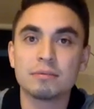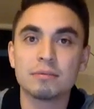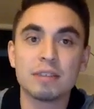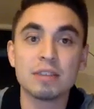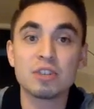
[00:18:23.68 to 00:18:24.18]

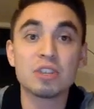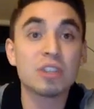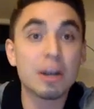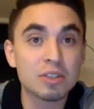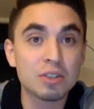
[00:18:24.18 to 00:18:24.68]
That's just
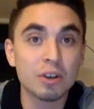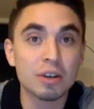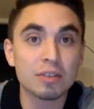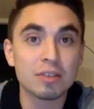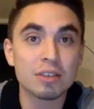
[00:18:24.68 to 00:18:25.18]
how it
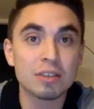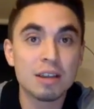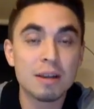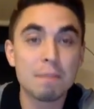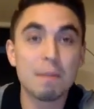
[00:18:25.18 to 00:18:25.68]
starts.
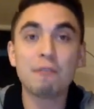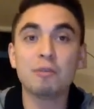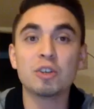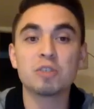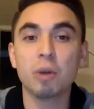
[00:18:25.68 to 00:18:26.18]
My
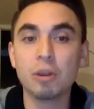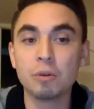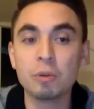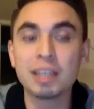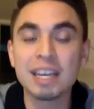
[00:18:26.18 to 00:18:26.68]
first boiling
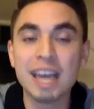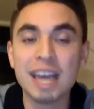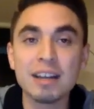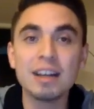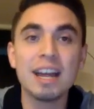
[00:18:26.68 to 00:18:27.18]
room in
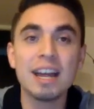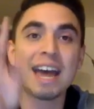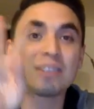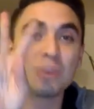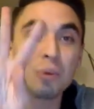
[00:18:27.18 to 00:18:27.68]
Canada
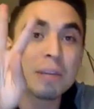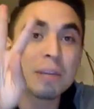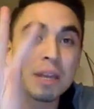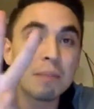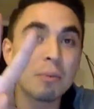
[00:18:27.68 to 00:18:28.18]
had
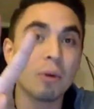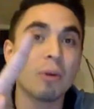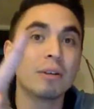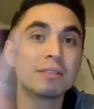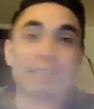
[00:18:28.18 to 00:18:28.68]
3
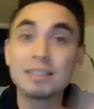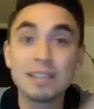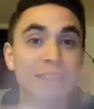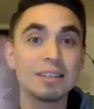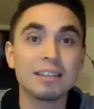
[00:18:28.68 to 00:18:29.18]
people. That's
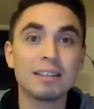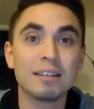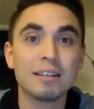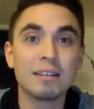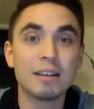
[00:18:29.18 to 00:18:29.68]
it.
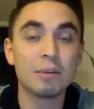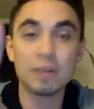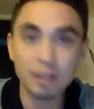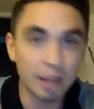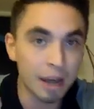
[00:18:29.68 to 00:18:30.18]
It
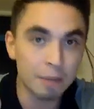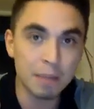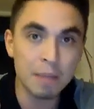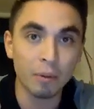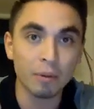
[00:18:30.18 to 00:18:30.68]
wasn't a lot of
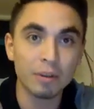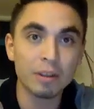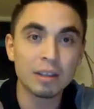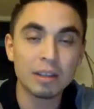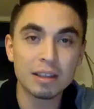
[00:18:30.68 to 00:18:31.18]
people.
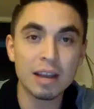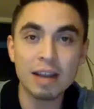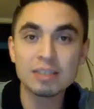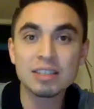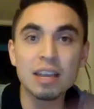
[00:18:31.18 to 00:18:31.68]
The
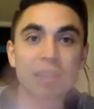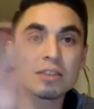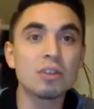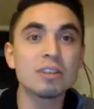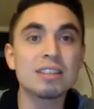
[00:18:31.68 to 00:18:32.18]
next day,
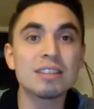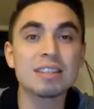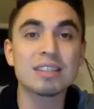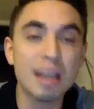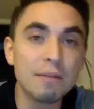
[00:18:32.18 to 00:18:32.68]
it turned into
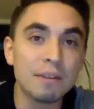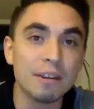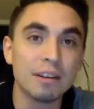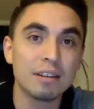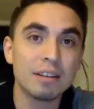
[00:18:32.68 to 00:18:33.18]

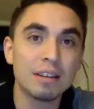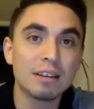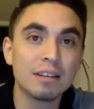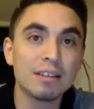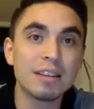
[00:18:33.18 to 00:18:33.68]
7.
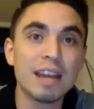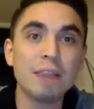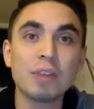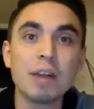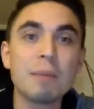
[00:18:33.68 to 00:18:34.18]
The day
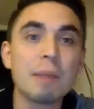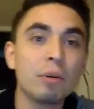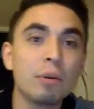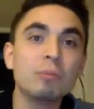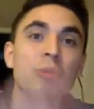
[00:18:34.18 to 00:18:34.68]
after that, my
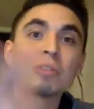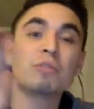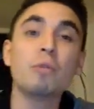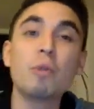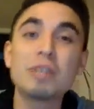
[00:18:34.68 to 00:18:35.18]
boiling room was
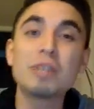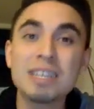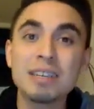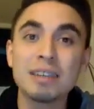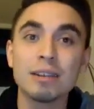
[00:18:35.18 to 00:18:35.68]

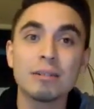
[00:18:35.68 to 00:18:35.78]
14.